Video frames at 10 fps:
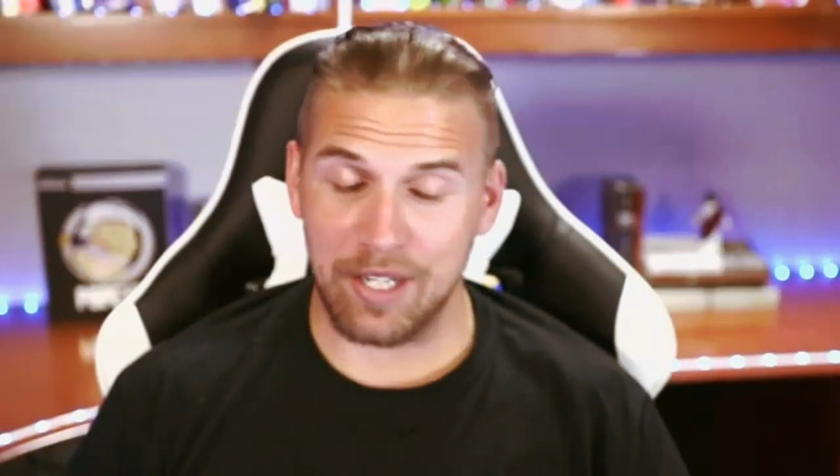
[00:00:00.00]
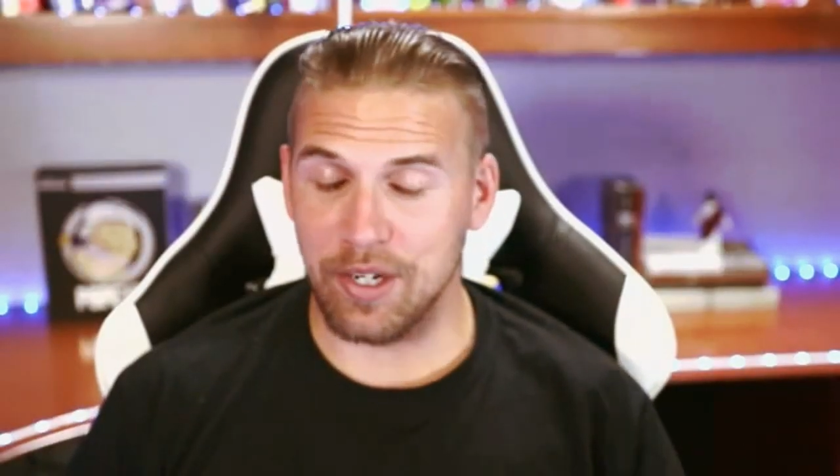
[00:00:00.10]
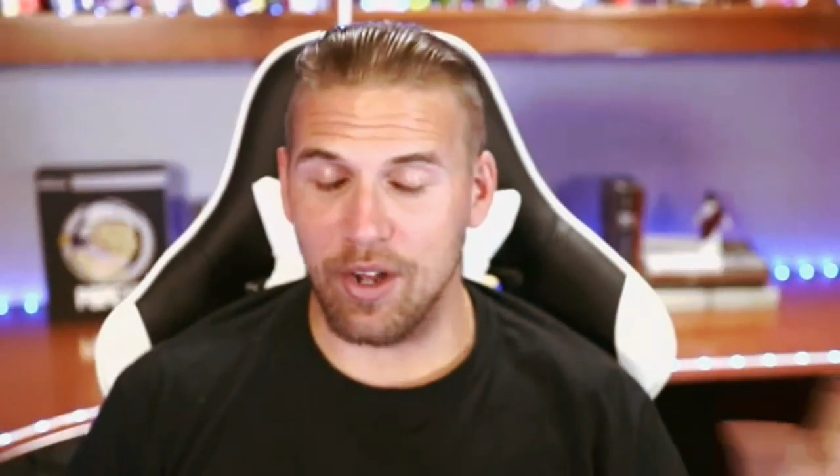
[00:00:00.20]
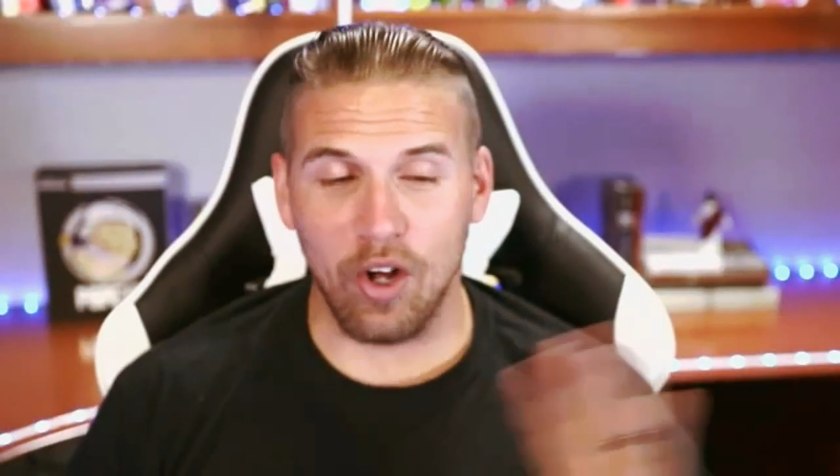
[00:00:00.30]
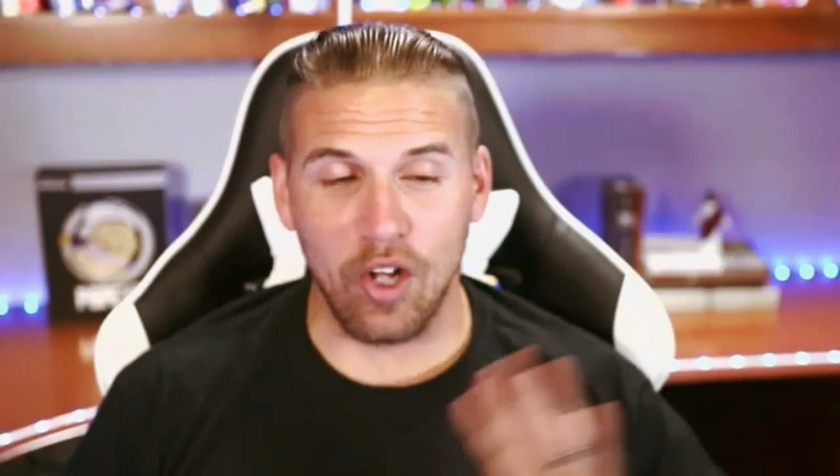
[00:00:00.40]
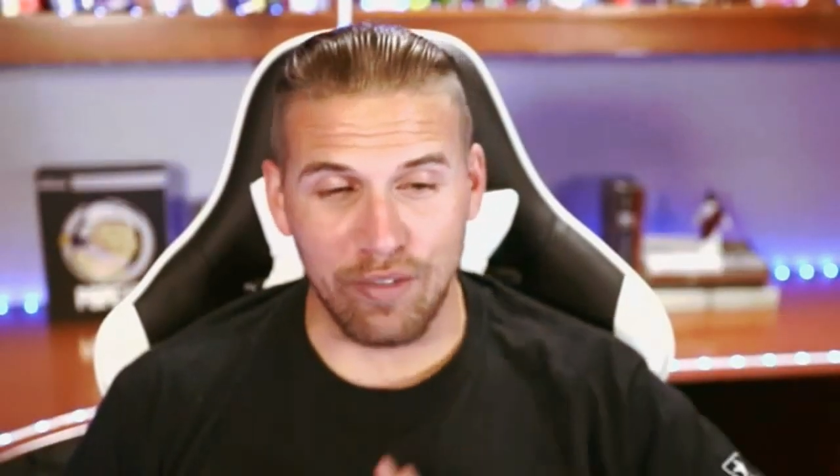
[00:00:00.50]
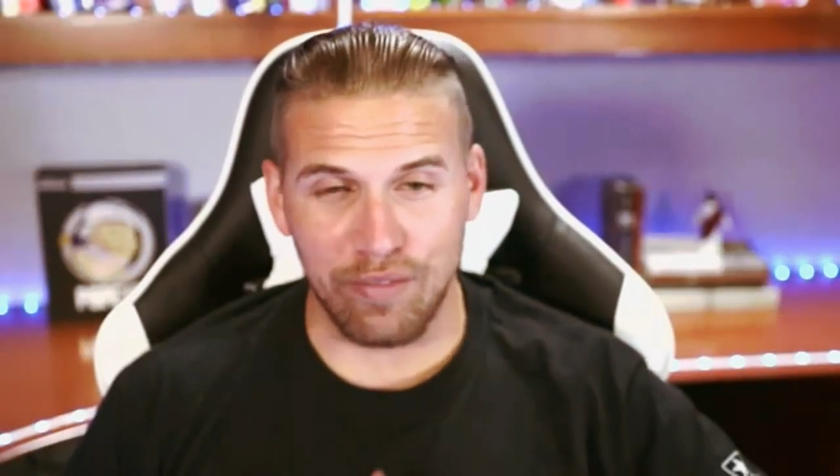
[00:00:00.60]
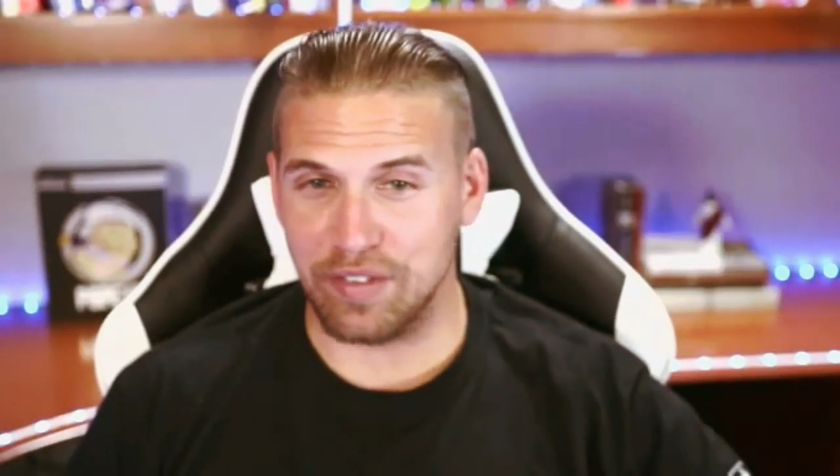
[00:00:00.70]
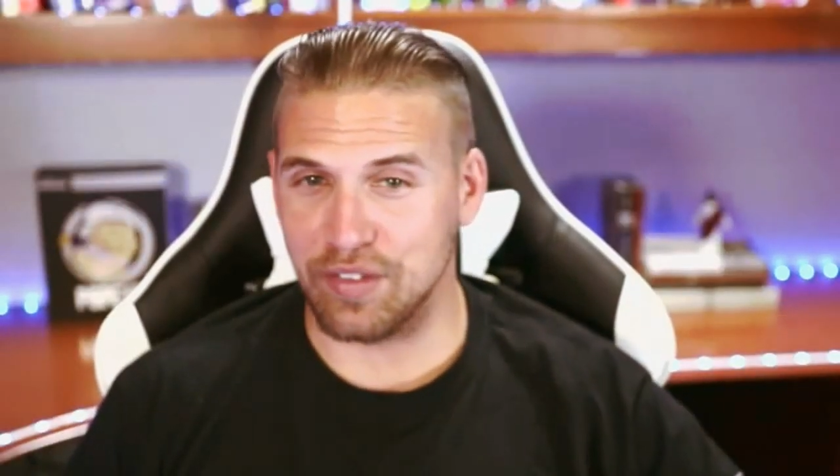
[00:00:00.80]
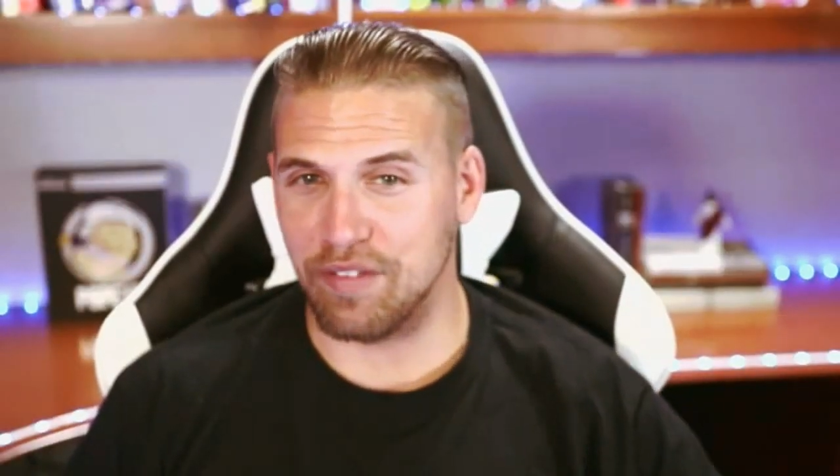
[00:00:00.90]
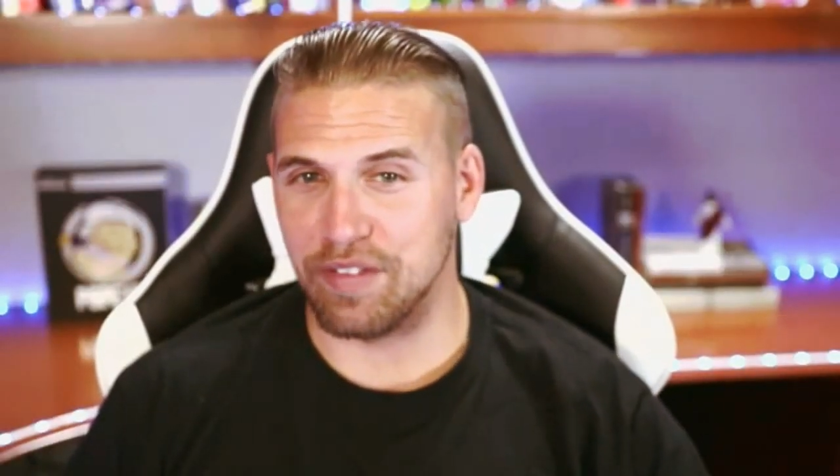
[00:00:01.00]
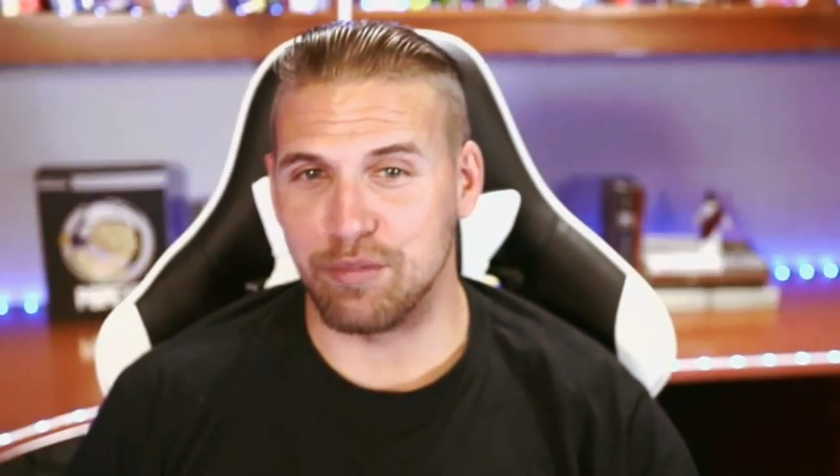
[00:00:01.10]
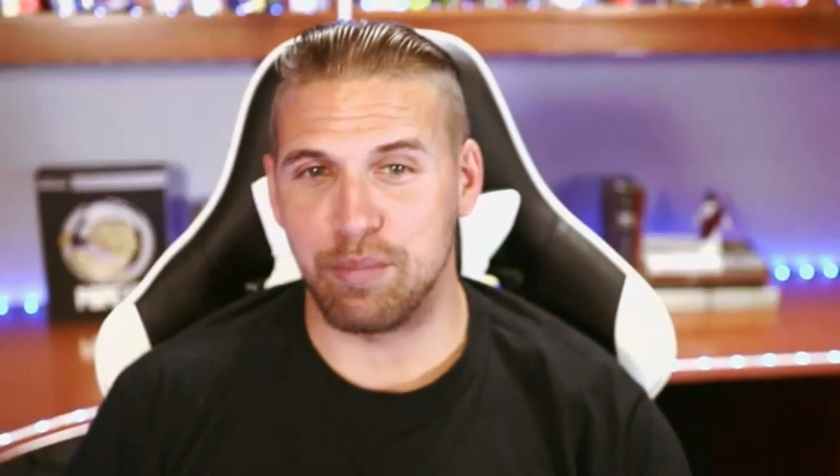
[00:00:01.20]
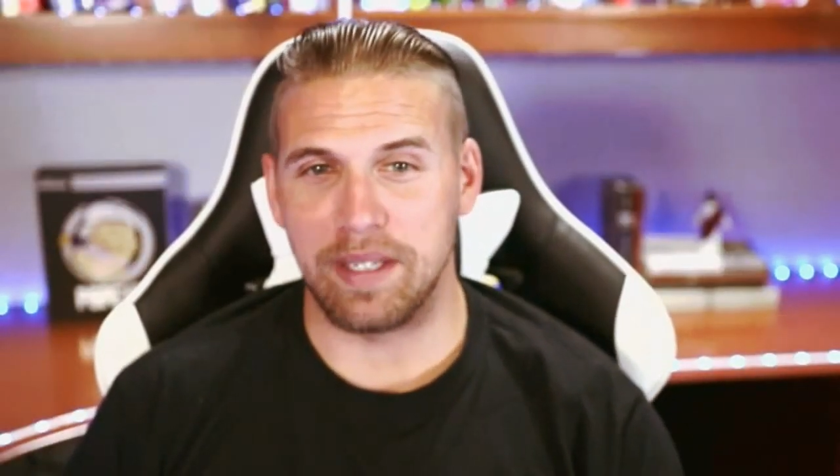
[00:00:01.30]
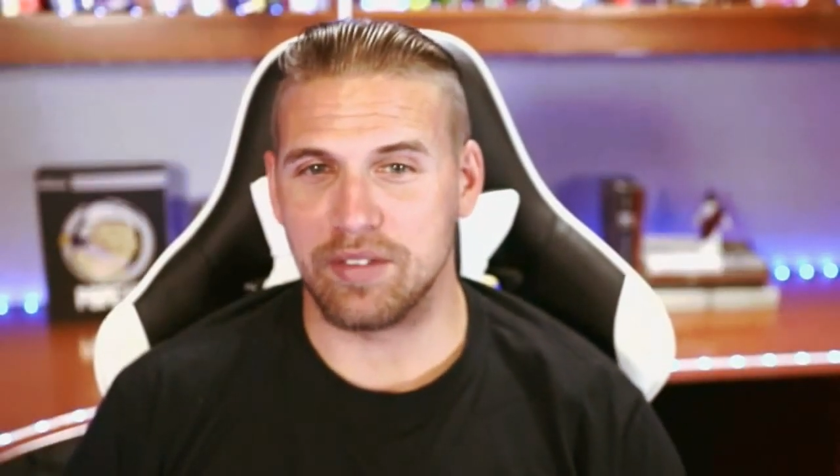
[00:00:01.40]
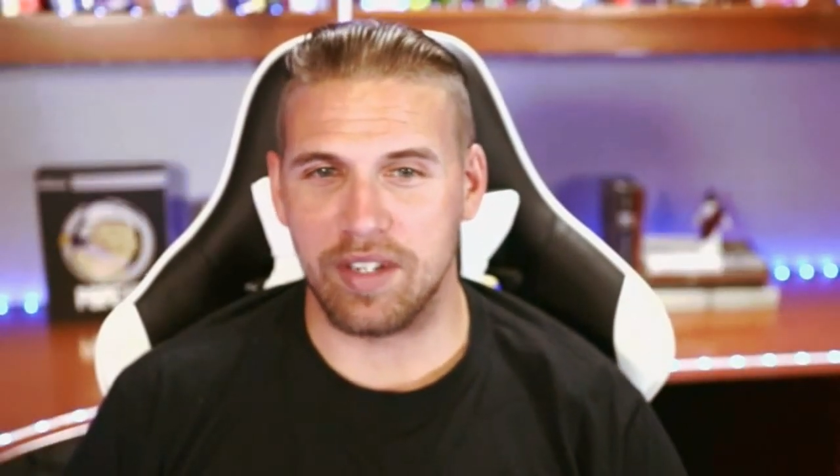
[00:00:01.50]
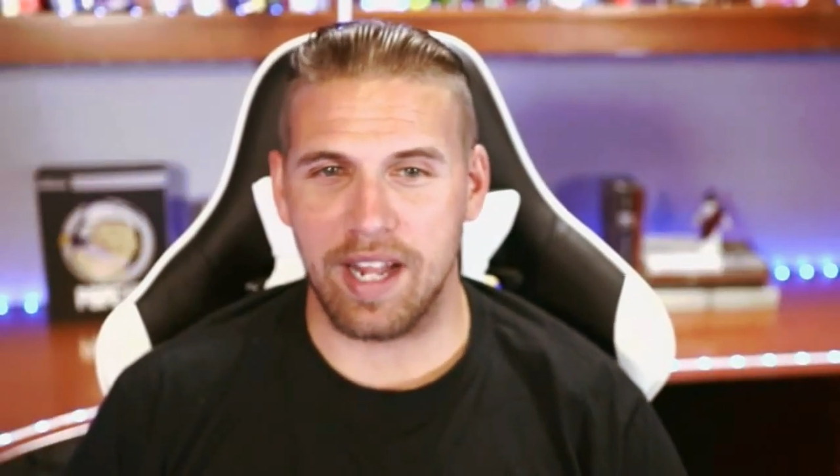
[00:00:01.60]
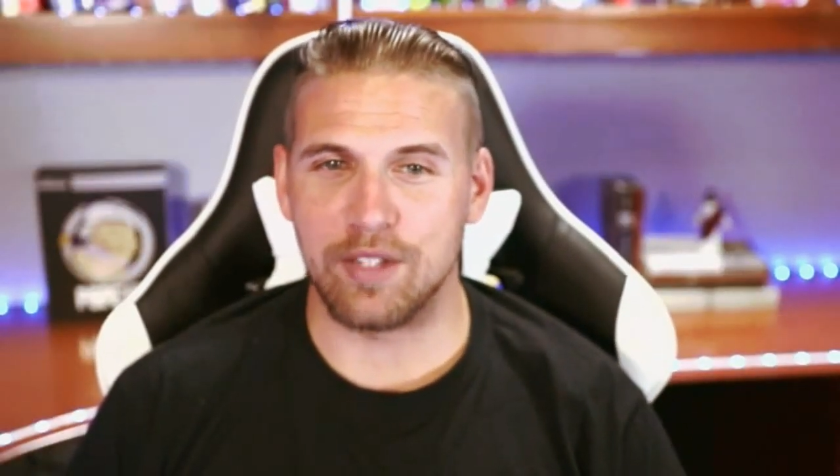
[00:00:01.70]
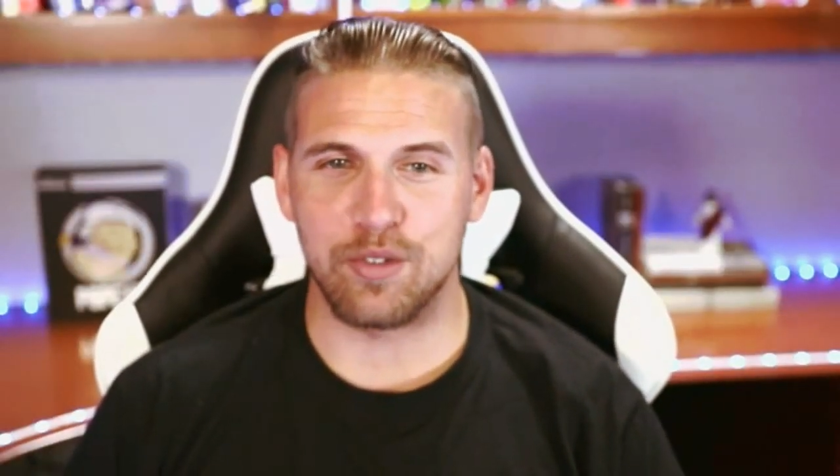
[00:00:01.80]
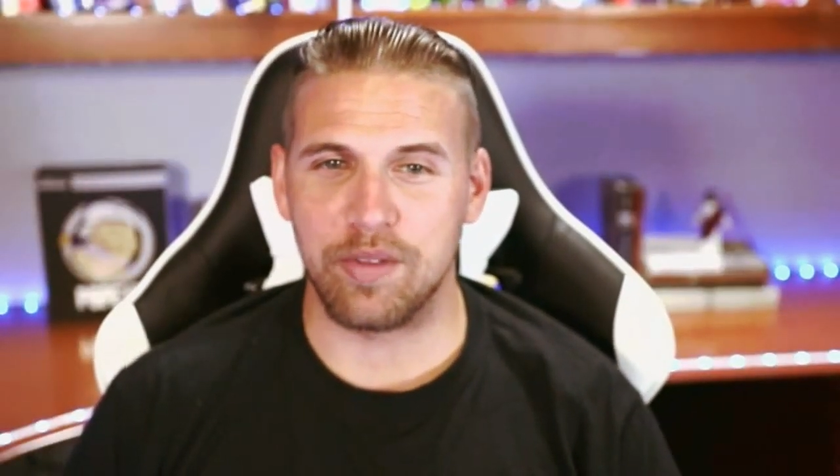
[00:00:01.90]
all of his stuff is based on
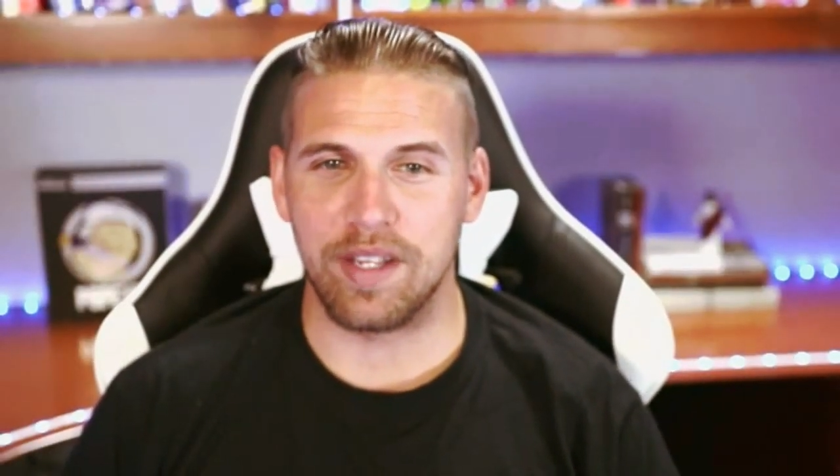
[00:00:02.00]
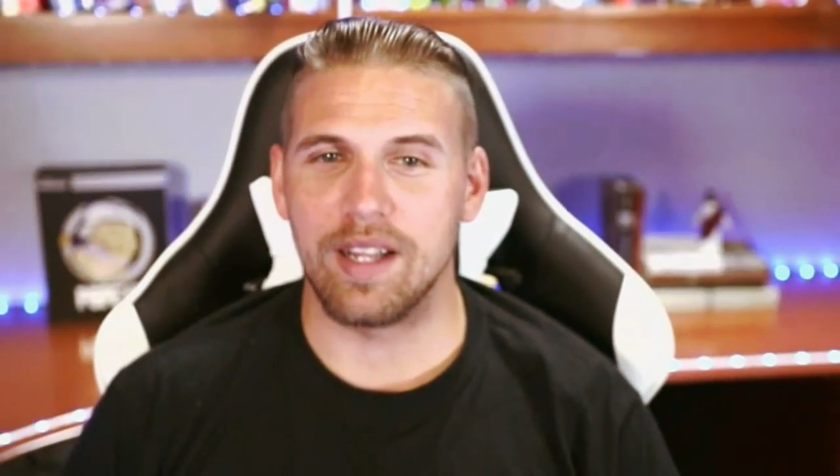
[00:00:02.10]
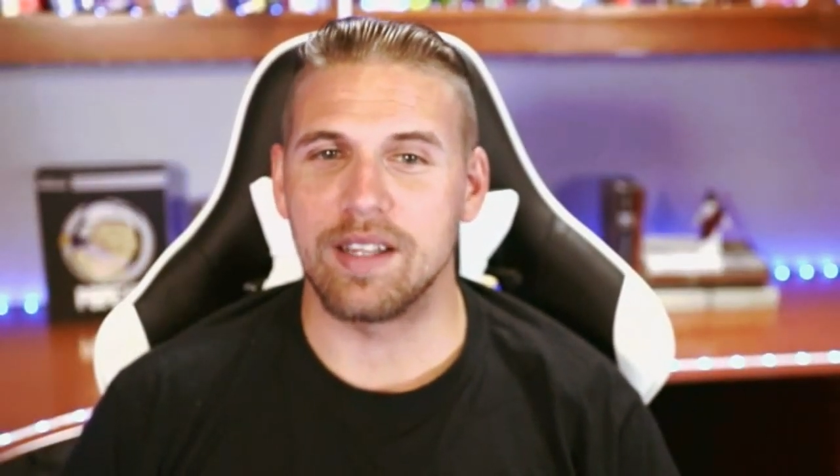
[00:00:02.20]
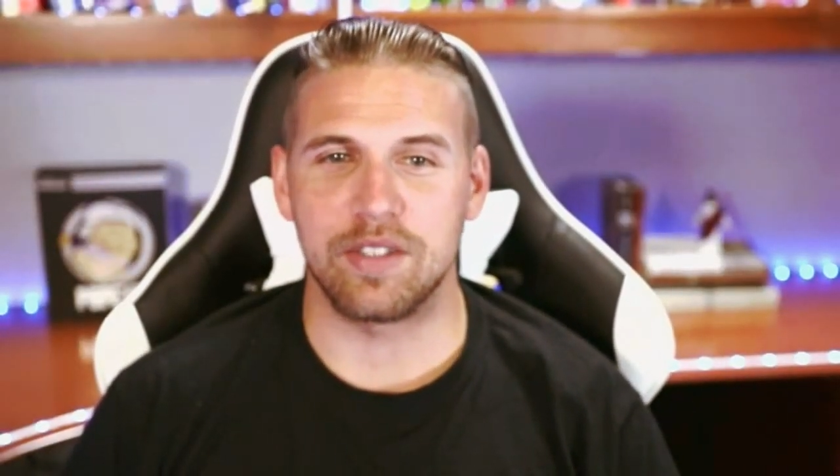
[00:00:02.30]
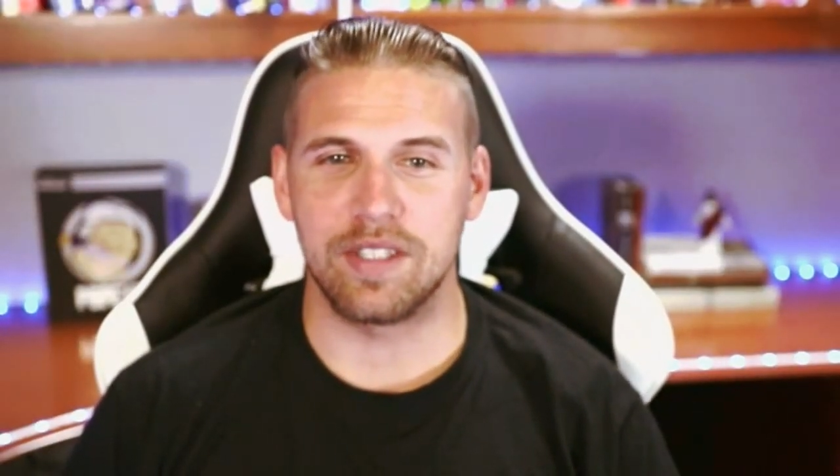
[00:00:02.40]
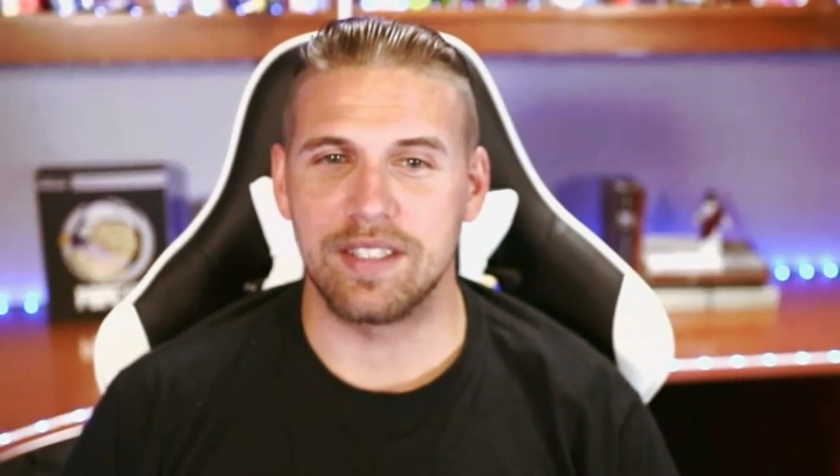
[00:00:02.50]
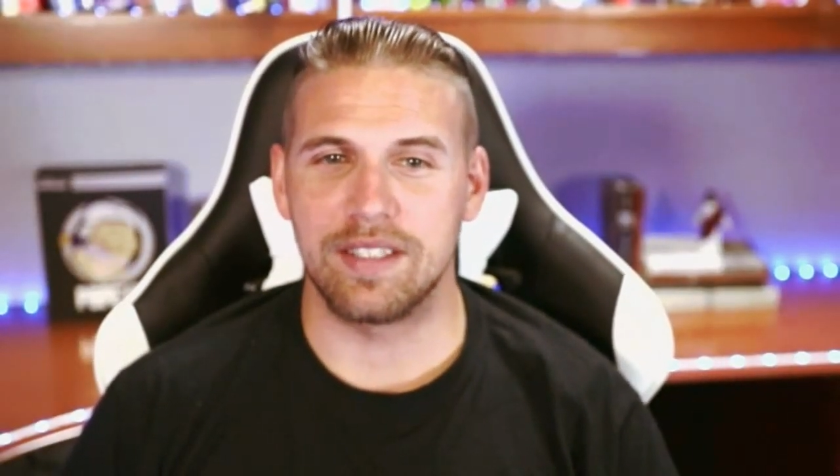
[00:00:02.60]
astrotheology